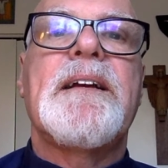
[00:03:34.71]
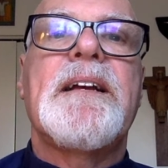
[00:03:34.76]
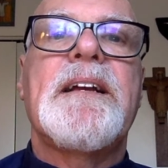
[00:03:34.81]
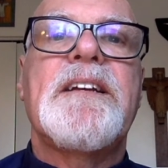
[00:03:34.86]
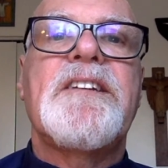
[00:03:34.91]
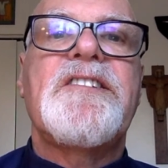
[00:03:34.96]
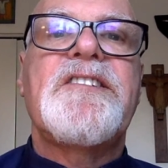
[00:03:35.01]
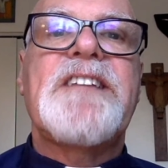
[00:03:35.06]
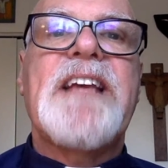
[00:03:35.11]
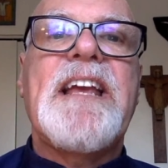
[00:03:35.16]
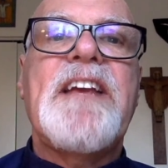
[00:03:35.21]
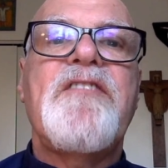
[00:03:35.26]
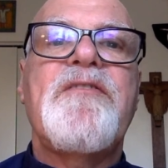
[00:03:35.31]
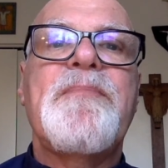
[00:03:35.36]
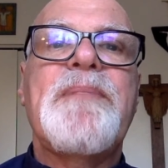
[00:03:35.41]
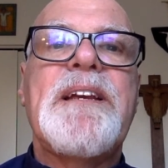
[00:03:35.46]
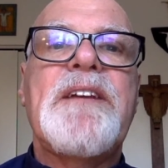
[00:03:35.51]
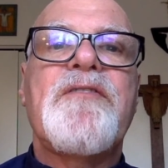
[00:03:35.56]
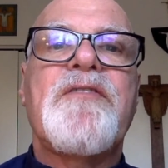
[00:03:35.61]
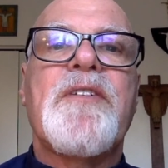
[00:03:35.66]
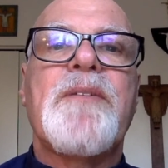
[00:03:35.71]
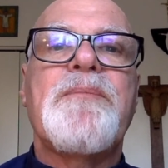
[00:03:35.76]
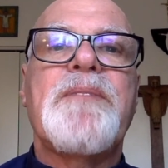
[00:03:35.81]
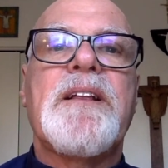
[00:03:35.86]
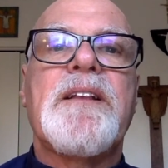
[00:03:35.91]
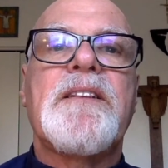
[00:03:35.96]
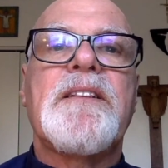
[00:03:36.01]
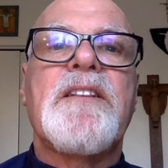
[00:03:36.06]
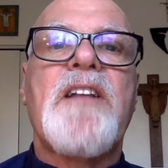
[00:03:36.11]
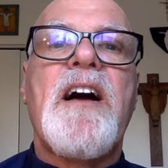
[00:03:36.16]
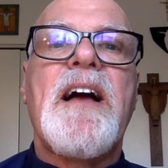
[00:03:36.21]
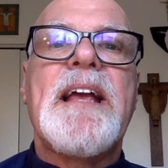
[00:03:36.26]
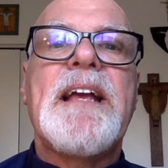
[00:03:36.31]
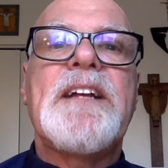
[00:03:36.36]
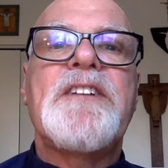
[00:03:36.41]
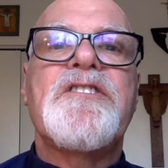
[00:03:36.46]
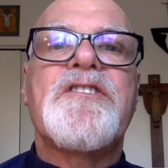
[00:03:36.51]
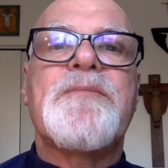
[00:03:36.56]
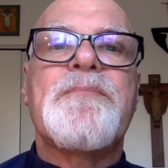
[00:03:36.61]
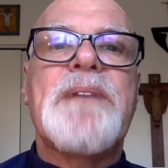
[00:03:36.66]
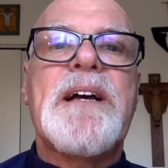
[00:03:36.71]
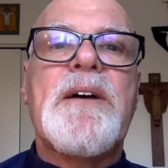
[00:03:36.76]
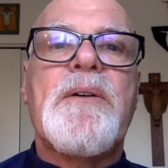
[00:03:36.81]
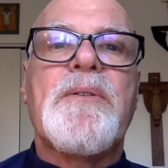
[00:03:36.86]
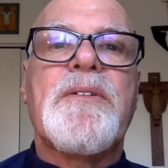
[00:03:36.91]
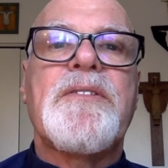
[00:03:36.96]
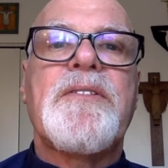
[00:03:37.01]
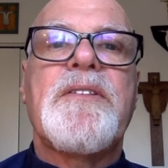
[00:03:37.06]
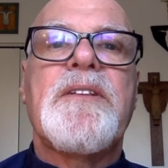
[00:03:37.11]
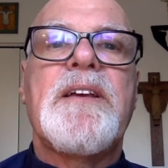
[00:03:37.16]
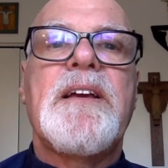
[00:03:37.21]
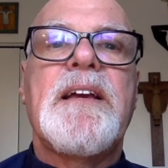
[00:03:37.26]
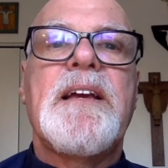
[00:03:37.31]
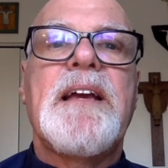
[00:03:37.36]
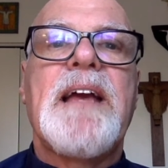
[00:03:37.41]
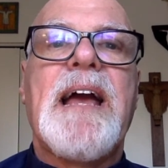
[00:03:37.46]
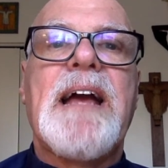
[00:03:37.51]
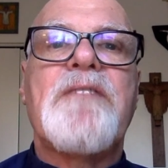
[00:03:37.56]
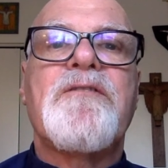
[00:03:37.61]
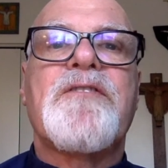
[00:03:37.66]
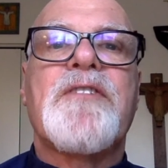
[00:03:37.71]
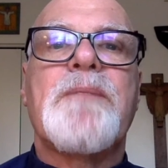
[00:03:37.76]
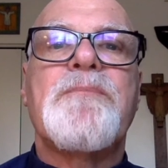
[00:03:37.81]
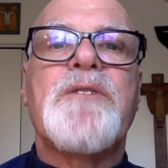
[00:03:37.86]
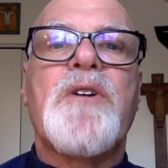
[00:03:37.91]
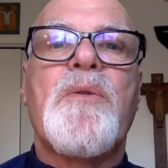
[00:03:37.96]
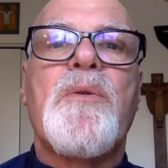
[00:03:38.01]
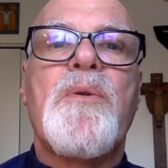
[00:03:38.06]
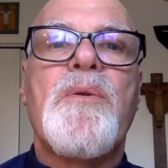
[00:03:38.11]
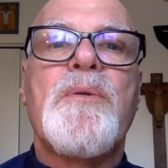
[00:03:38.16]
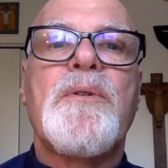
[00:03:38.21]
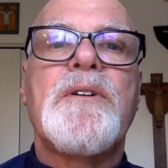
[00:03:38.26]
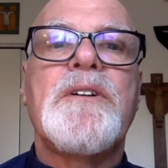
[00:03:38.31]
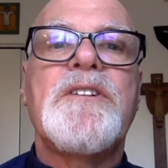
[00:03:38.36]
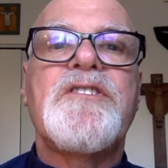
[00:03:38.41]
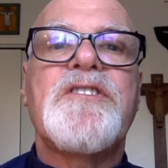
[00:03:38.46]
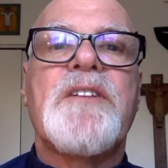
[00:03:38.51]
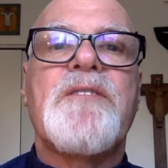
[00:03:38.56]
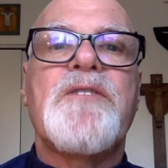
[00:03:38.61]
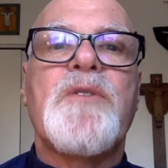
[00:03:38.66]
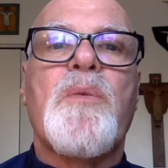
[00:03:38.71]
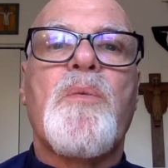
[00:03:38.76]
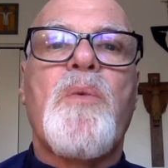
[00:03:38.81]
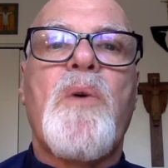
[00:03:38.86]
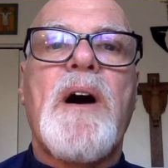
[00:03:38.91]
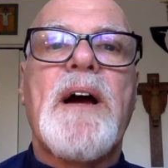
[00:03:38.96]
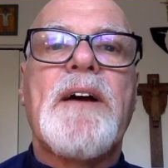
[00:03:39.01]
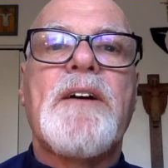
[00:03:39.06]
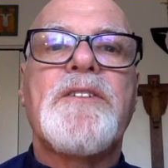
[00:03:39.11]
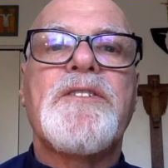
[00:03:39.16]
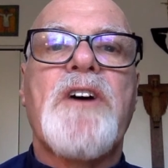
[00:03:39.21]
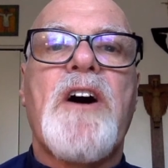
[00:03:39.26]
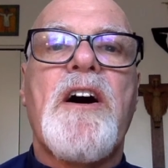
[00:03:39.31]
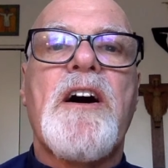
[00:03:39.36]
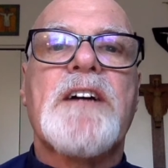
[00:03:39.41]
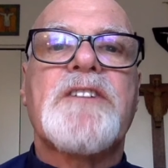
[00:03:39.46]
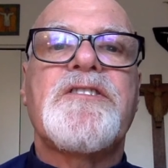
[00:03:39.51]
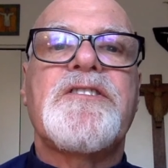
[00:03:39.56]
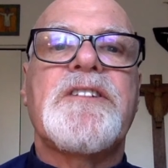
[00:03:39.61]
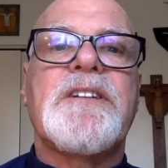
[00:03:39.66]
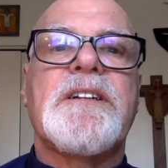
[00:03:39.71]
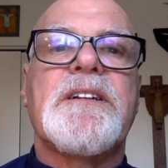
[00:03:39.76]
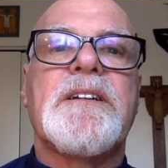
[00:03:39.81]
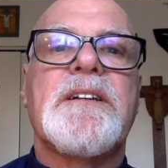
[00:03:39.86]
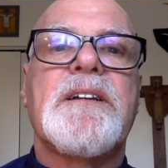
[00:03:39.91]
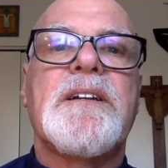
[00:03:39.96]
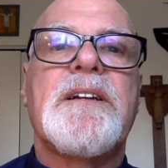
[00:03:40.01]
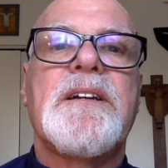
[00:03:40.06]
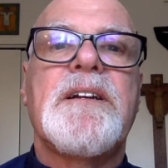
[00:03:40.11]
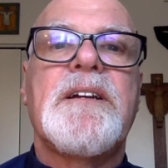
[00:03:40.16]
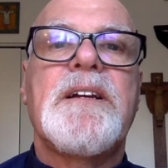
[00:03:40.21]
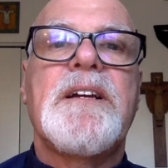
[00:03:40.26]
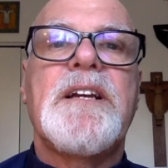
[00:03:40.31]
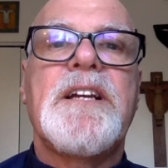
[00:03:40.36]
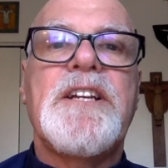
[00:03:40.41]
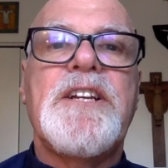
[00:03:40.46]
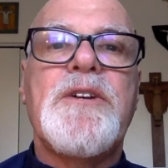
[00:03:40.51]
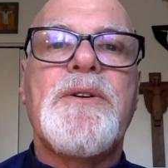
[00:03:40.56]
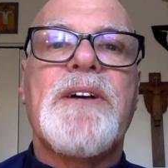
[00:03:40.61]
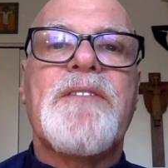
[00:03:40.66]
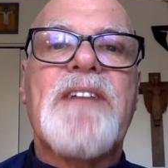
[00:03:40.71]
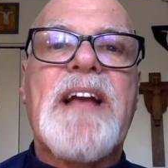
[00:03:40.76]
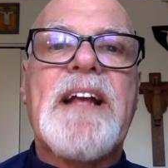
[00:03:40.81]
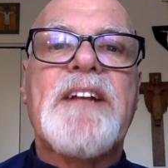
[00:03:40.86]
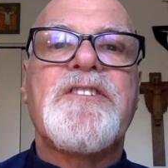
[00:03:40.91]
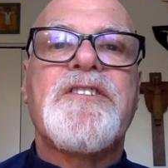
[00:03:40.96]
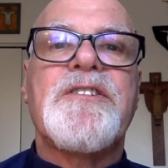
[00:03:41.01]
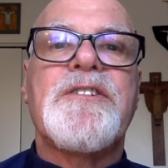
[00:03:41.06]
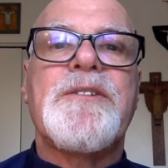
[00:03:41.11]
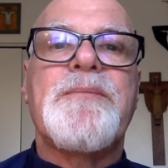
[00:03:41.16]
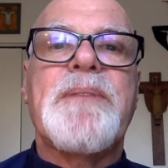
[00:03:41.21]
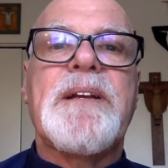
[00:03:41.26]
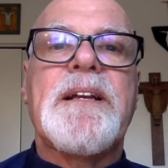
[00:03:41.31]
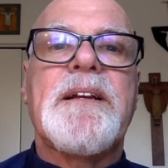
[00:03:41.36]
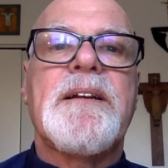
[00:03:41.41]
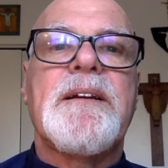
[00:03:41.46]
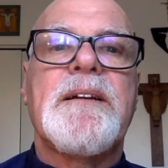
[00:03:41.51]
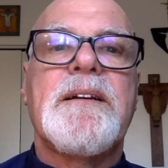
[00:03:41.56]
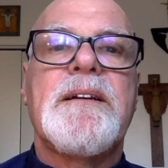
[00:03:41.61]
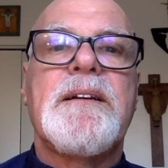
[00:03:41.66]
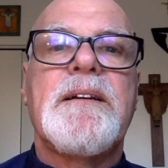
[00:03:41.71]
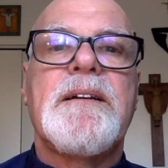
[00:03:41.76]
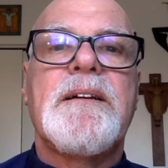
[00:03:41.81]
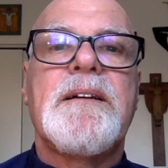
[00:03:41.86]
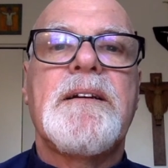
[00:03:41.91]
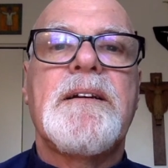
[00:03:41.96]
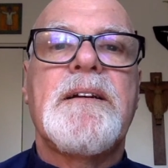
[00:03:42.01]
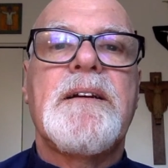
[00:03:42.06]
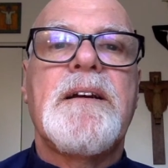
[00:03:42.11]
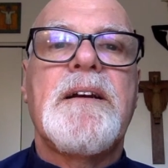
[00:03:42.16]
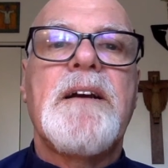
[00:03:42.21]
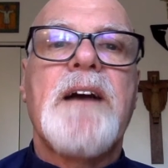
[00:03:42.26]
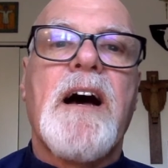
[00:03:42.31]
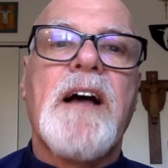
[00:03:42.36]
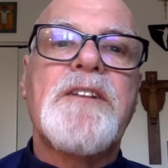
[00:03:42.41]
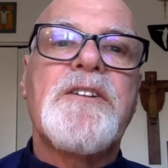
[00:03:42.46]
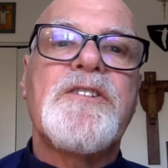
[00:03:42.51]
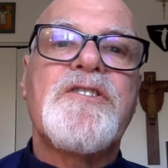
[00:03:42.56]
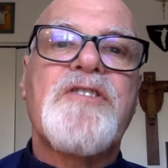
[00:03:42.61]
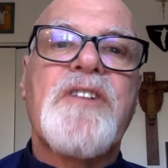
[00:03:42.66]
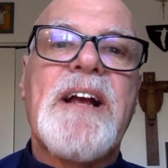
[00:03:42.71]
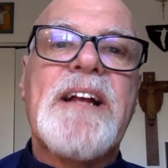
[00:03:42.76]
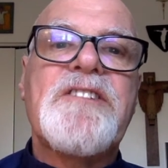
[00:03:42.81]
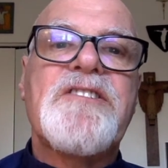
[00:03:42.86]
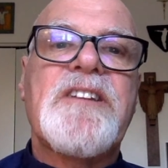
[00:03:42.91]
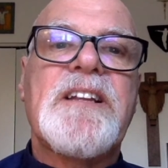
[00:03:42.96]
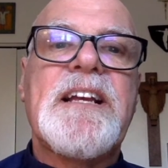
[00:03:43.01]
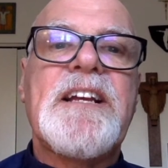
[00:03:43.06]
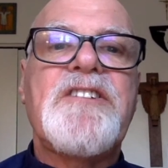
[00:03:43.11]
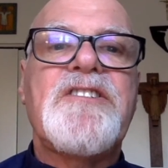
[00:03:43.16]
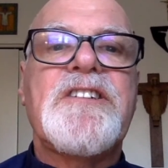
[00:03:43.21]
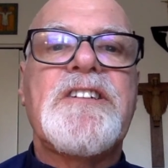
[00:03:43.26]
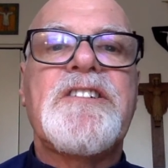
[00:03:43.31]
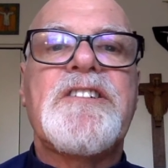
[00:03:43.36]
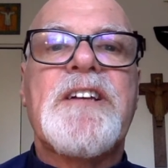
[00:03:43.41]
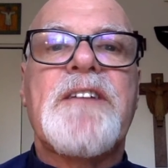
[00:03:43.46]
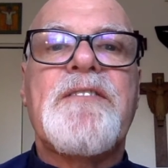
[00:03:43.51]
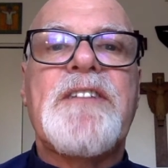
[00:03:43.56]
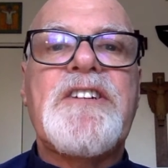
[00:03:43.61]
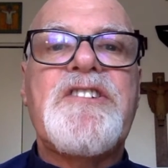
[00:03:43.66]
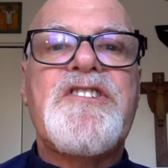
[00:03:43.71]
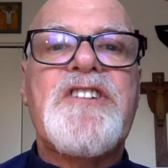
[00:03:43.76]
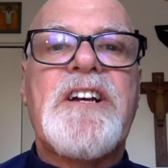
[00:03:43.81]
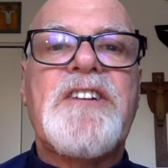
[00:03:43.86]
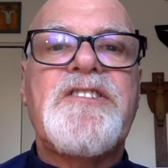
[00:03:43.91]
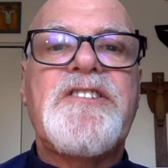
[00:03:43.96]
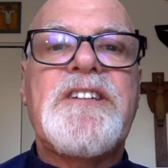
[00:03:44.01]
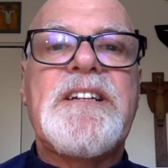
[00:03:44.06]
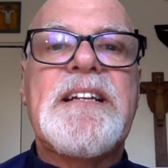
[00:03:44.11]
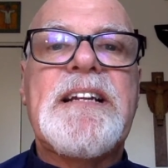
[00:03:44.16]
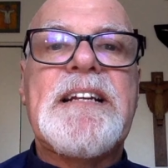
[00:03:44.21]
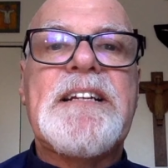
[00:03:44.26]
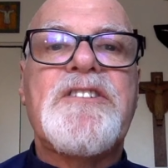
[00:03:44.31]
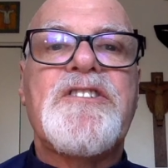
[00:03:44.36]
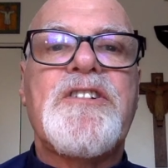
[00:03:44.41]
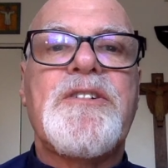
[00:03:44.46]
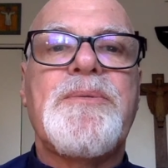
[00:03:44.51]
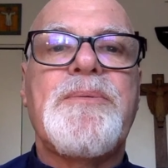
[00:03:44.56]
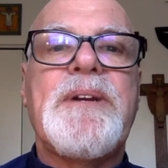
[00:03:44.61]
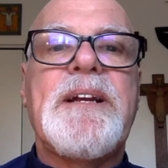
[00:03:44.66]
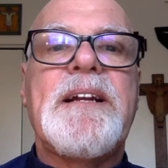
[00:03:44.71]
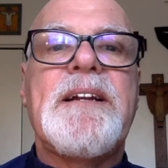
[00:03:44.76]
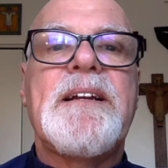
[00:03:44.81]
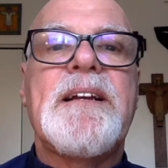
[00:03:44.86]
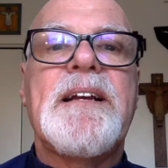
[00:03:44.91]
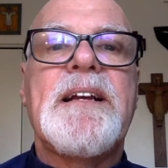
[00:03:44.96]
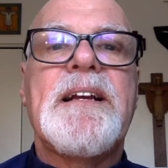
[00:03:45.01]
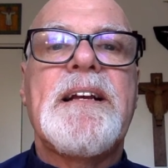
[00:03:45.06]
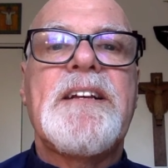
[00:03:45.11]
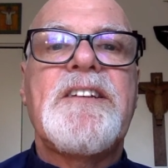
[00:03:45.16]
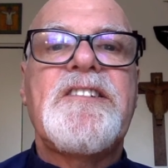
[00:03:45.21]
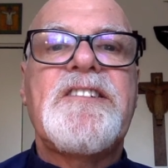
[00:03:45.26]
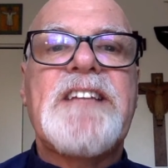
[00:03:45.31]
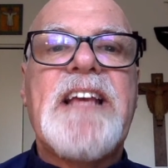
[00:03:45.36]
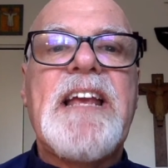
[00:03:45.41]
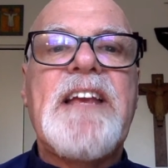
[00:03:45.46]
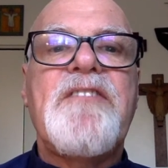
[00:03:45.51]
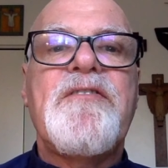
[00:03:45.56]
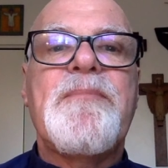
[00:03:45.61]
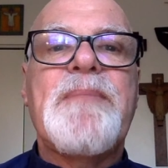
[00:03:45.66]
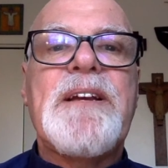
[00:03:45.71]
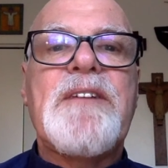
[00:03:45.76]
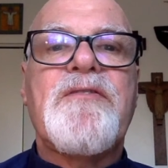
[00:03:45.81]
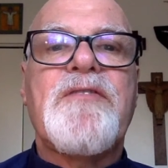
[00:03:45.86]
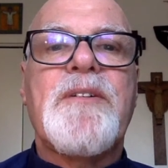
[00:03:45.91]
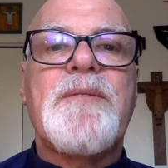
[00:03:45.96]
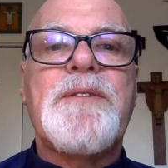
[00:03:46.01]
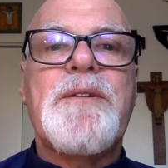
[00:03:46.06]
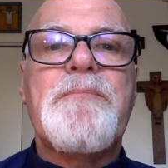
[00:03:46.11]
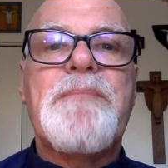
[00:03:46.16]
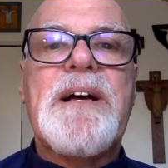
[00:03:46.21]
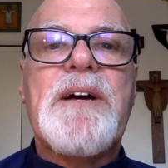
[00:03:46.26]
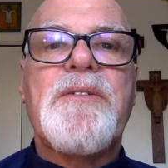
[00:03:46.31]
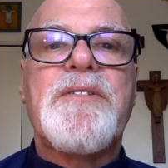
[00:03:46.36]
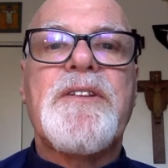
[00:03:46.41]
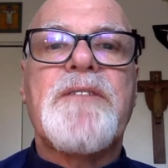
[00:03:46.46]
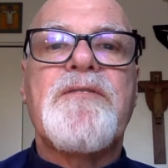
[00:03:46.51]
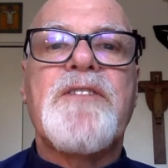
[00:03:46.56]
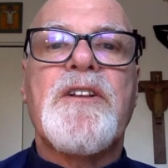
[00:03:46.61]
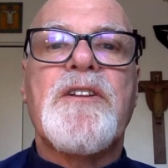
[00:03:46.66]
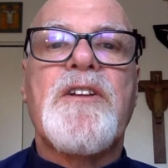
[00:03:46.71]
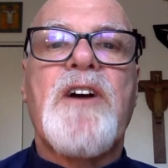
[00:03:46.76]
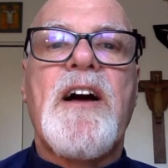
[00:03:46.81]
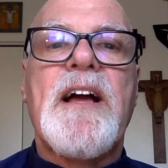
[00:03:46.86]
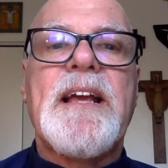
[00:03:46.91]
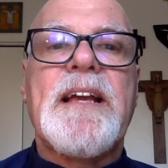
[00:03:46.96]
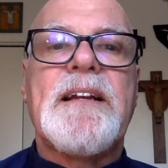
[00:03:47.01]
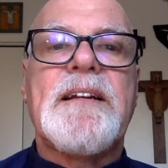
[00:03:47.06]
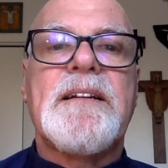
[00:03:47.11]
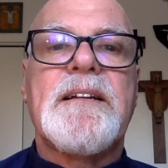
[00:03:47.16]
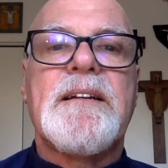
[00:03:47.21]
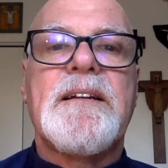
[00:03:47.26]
Save me from the lion's mouth, and from the horns of the wild oxen you have answered me. Other translations have adjusted it to read, Save me from the mouth of the lion.